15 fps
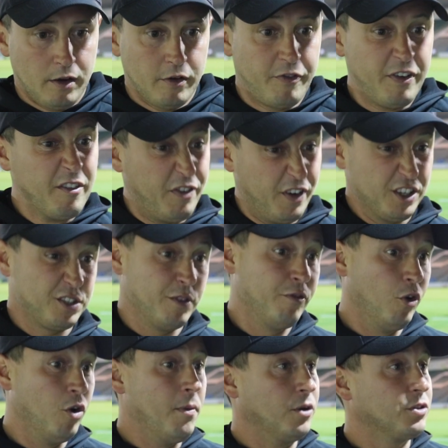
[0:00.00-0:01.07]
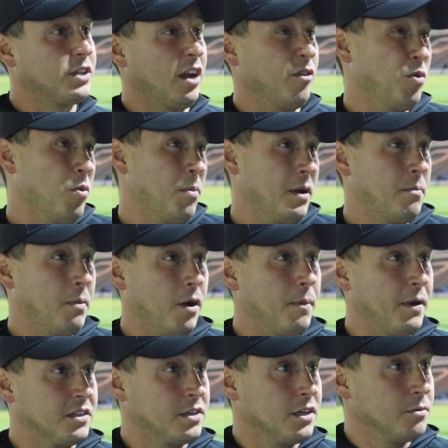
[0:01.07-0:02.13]
I think first and foremost, Dave, we'll be beat by a
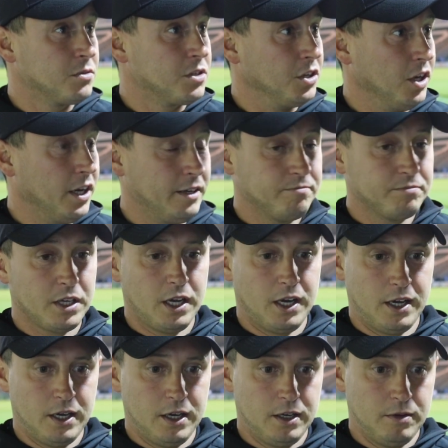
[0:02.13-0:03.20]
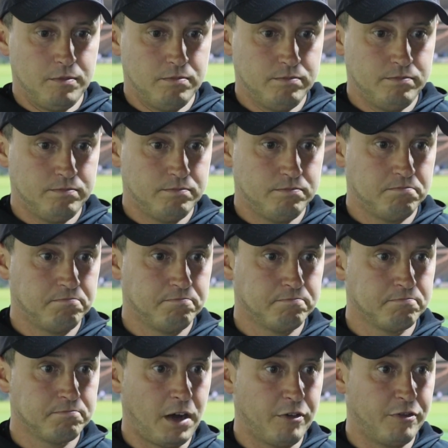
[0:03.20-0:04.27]
better team tonight.
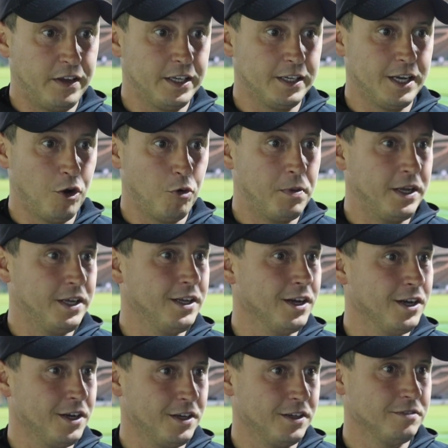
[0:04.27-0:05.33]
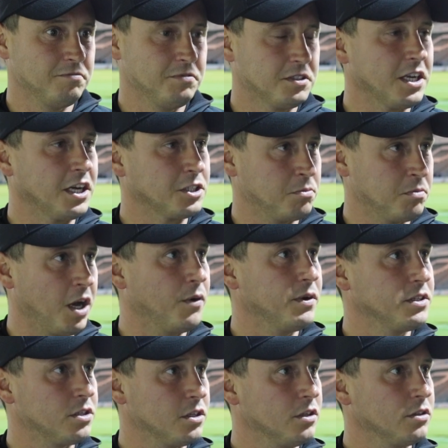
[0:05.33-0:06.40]
I think they'll be take some
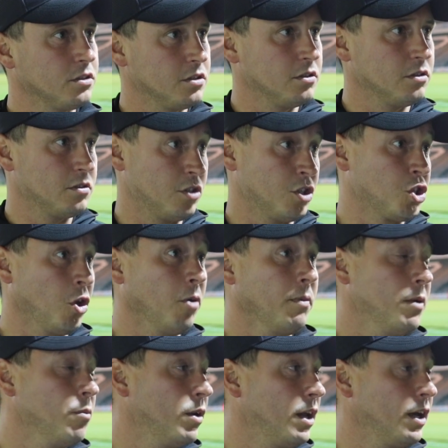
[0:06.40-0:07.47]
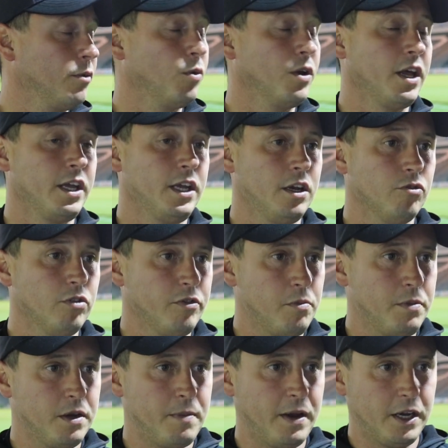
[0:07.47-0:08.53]
going to stop them when they hit the
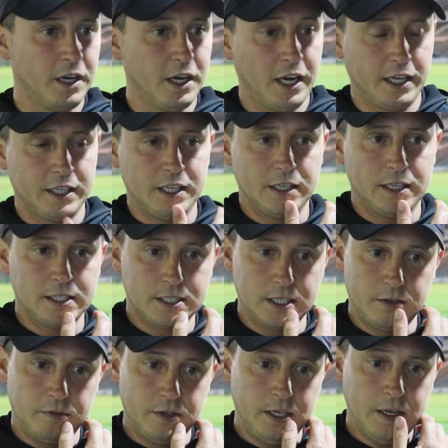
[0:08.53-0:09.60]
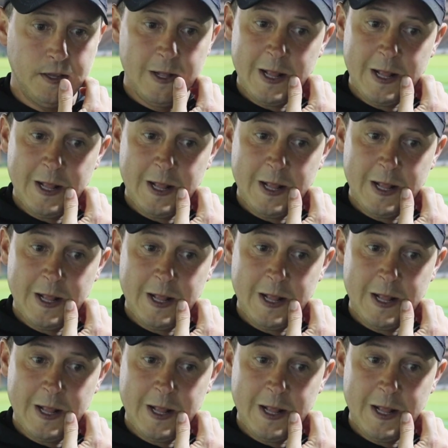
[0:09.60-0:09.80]
rhythm in the manner that they did this evening.